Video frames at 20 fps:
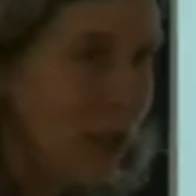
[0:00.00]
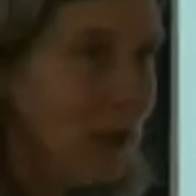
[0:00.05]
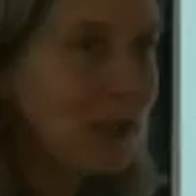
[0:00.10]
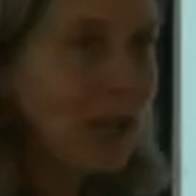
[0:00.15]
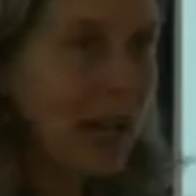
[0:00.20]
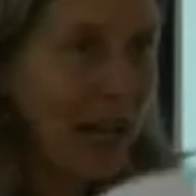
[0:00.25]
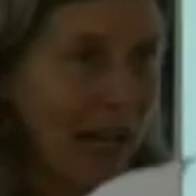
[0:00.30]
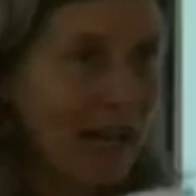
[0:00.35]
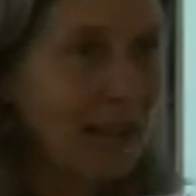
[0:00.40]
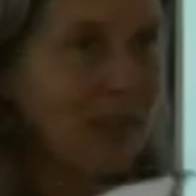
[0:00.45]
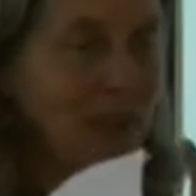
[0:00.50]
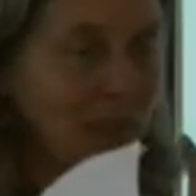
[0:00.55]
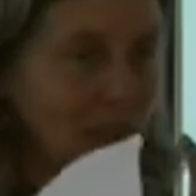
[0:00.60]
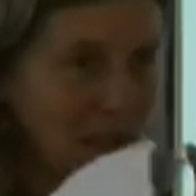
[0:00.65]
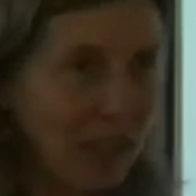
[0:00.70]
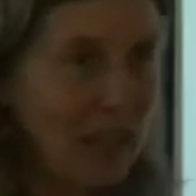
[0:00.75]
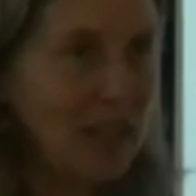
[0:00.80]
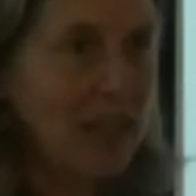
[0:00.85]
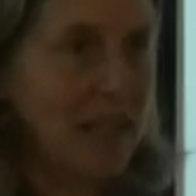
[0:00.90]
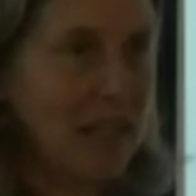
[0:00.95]
you can
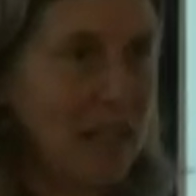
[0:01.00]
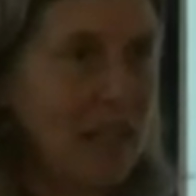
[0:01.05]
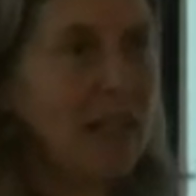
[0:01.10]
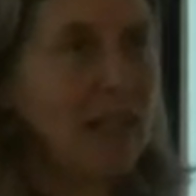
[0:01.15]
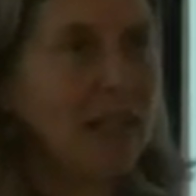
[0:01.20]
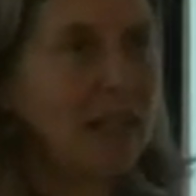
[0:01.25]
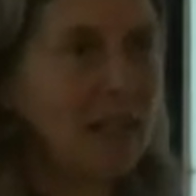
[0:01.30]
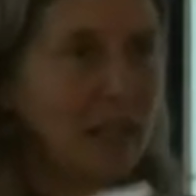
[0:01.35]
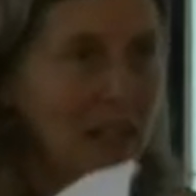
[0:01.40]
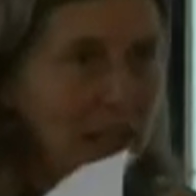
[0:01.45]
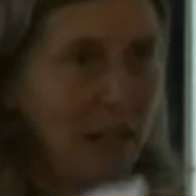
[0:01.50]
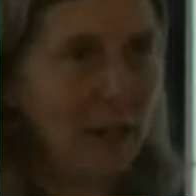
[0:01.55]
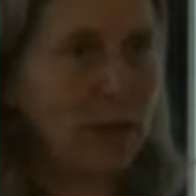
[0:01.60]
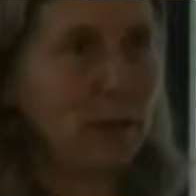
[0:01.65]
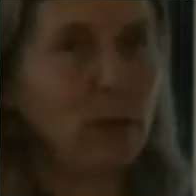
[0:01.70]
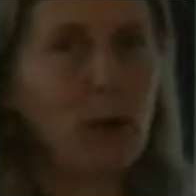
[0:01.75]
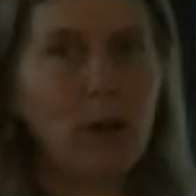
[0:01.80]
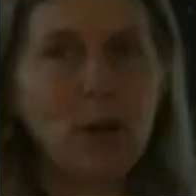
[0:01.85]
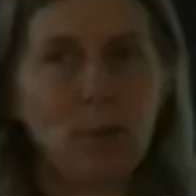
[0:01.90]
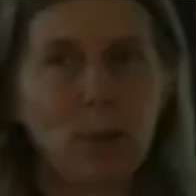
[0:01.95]
see the
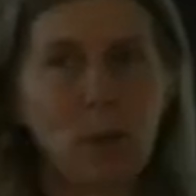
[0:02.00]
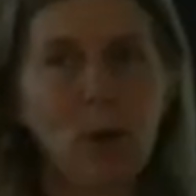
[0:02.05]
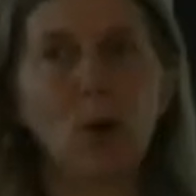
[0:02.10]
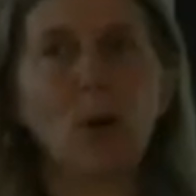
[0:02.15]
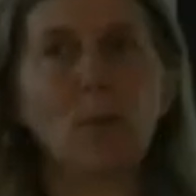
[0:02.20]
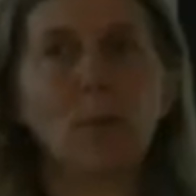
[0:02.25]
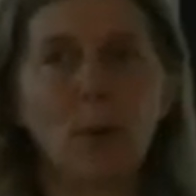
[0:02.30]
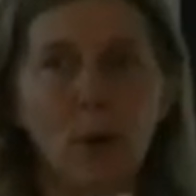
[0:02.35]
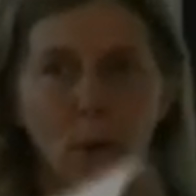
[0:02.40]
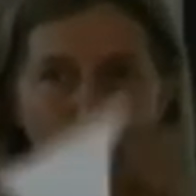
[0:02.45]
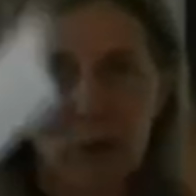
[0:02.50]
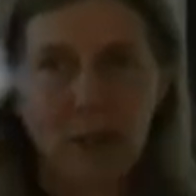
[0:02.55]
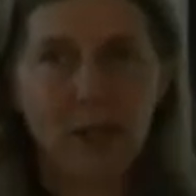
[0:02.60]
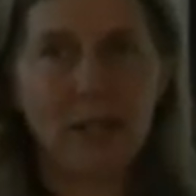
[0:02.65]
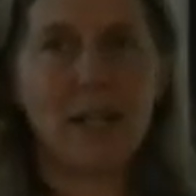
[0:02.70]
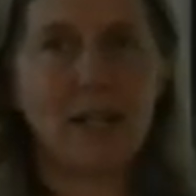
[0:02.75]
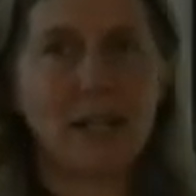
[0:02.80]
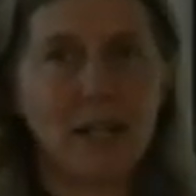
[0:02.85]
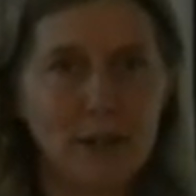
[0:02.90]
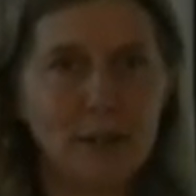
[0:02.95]
Heathrow blob on the
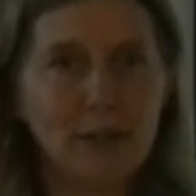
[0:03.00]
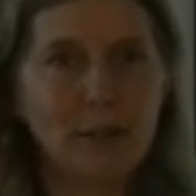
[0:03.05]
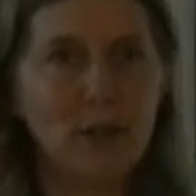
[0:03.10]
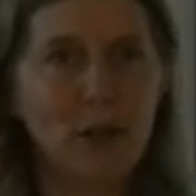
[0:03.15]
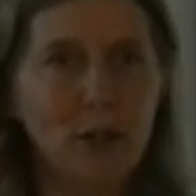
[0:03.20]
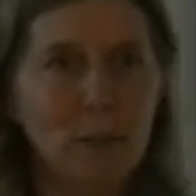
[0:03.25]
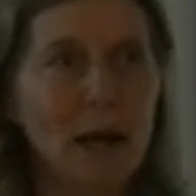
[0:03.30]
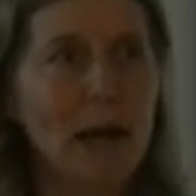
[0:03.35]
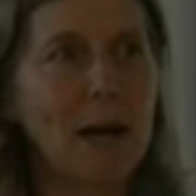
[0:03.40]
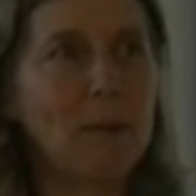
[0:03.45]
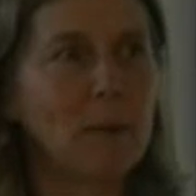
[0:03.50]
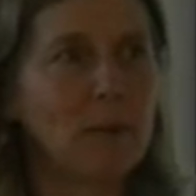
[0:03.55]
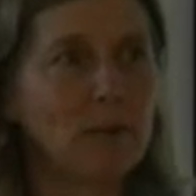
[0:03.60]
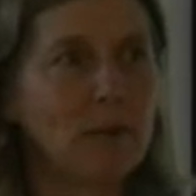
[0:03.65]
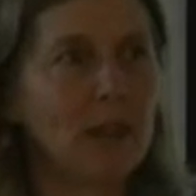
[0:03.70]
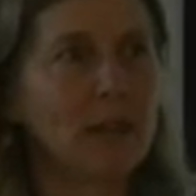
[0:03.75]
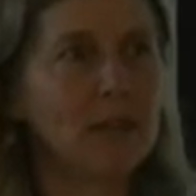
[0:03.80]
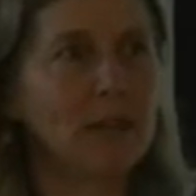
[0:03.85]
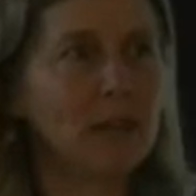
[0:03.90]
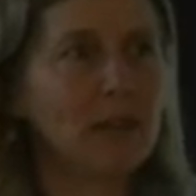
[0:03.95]
NO2 map of
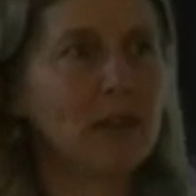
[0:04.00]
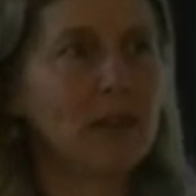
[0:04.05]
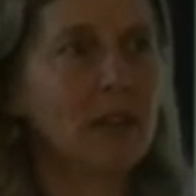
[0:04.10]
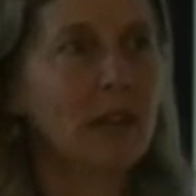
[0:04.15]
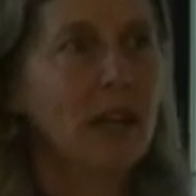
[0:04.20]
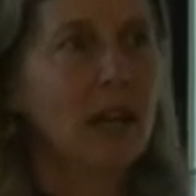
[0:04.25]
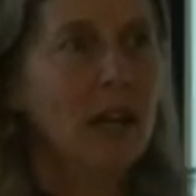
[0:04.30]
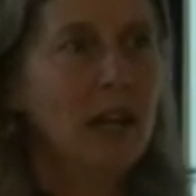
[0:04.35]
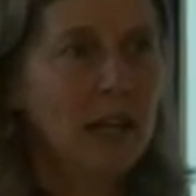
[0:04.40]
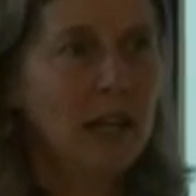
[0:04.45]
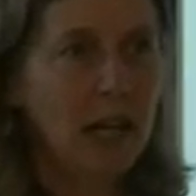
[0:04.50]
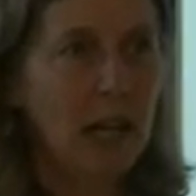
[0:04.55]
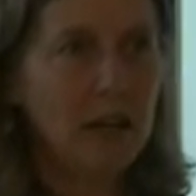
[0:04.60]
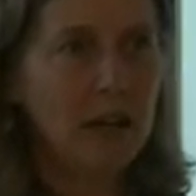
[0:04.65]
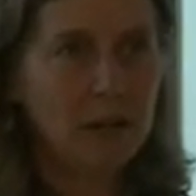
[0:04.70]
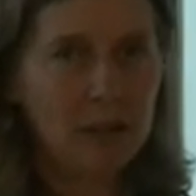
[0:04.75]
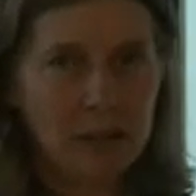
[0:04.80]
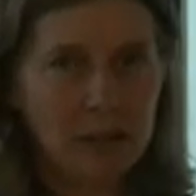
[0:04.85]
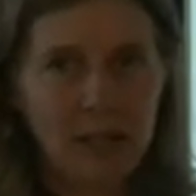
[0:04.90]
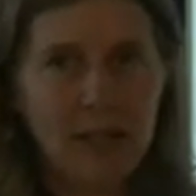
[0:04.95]
London. You know,
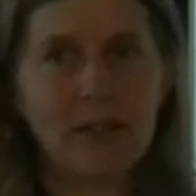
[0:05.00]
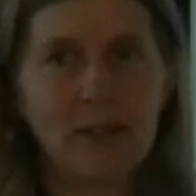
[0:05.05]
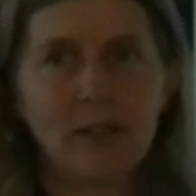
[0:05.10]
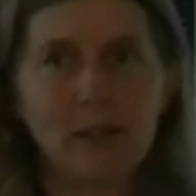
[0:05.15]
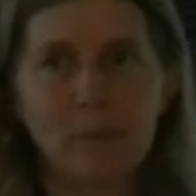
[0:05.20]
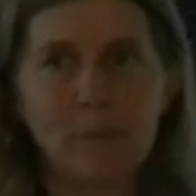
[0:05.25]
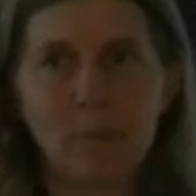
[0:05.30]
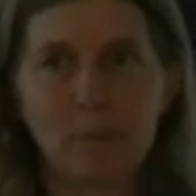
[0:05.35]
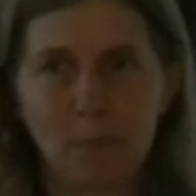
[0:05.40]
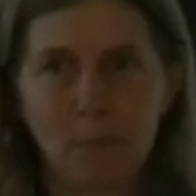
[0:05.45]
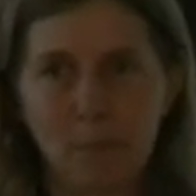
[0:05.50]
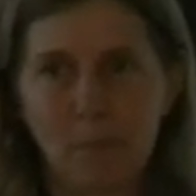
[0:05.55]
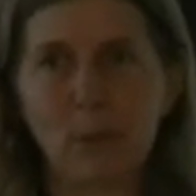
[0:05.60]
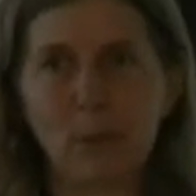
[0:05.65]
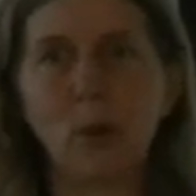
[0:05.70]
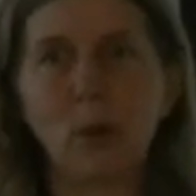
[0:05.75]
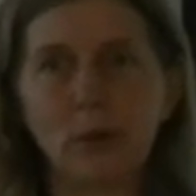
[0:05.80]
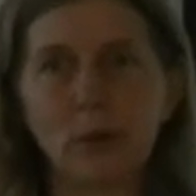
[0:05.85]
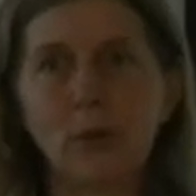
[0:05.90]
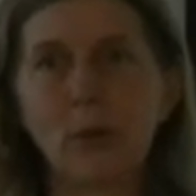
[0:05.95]
it is a
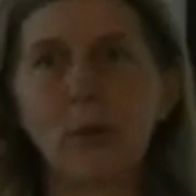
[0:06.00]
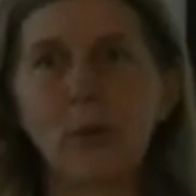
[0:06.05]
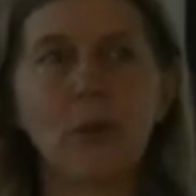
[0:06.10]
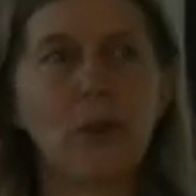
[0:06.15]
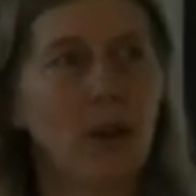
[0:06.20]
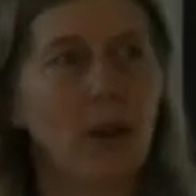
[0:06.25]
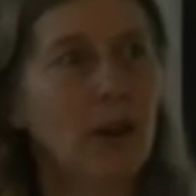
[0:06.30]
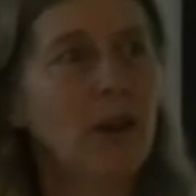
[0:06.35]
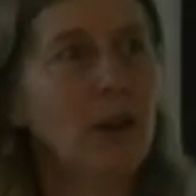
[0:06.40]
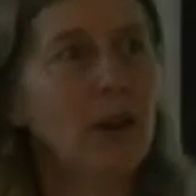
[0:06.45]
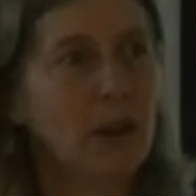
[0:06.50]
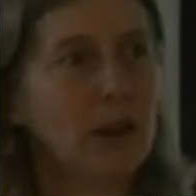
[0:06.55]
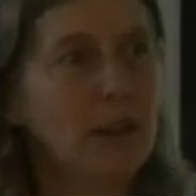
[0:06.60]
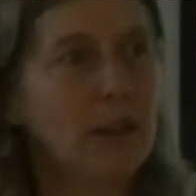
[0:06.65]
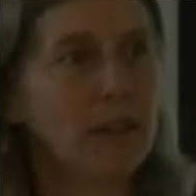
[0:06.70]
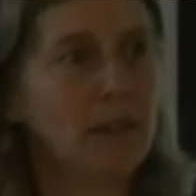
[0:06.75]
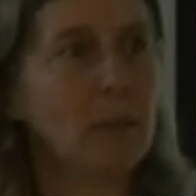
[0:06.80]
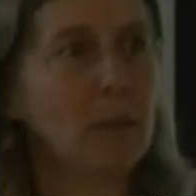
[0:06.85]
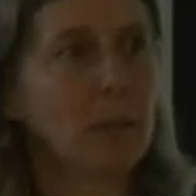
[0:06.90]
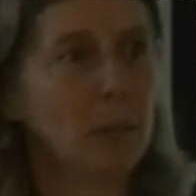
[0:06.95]
blot on the
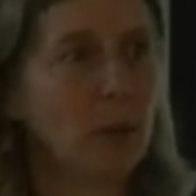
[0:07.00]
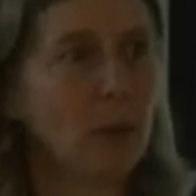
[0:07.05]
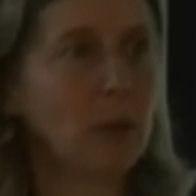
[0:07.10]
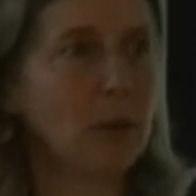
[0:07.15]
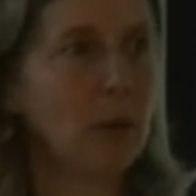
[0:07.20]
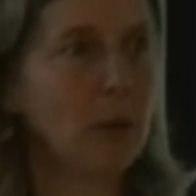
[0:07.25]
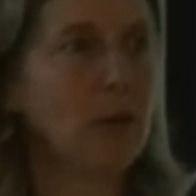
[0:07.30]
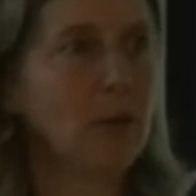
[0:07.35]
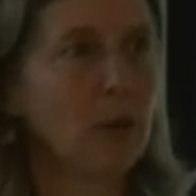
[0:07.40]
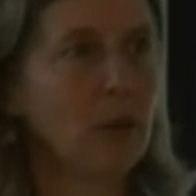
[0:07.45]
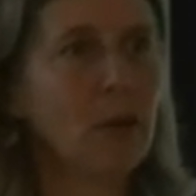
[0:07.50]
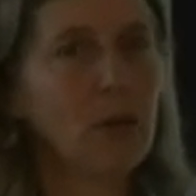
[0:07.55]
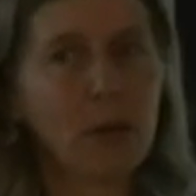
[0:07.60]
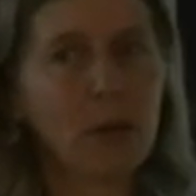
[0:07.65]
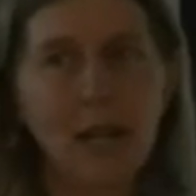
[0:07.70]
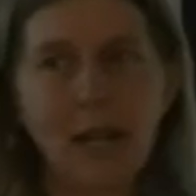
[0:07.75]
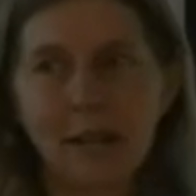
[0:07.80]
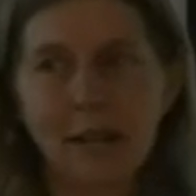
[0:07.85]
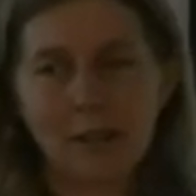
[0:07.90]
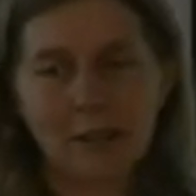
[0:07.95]

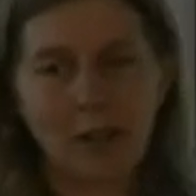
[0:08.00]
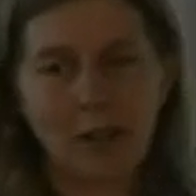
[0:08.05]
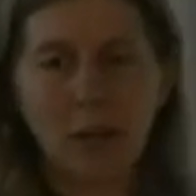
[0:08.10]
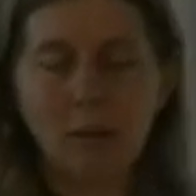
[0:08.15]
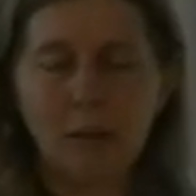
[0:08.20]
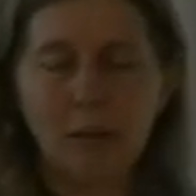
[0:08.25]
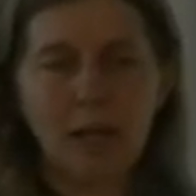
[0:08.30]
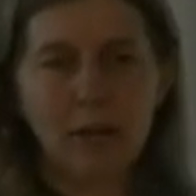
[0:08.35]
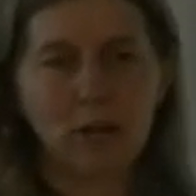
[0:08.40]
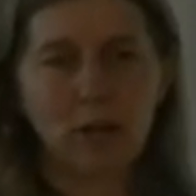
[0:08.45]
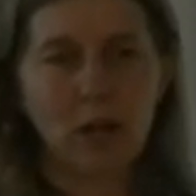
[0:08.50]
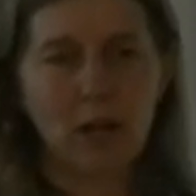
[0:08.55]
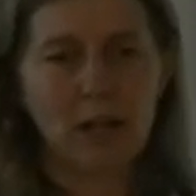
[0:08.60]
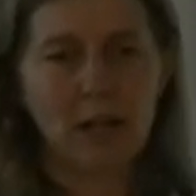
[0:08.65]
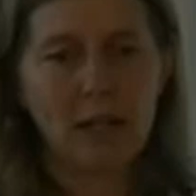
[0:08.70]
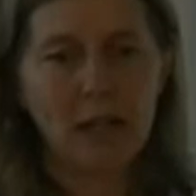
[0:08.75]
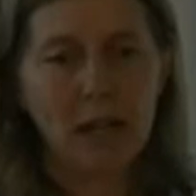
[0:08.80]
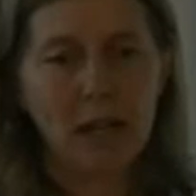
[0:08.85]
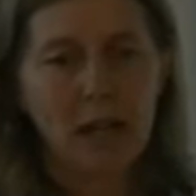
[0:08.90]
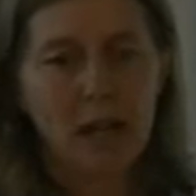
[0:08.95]
landscape, literally.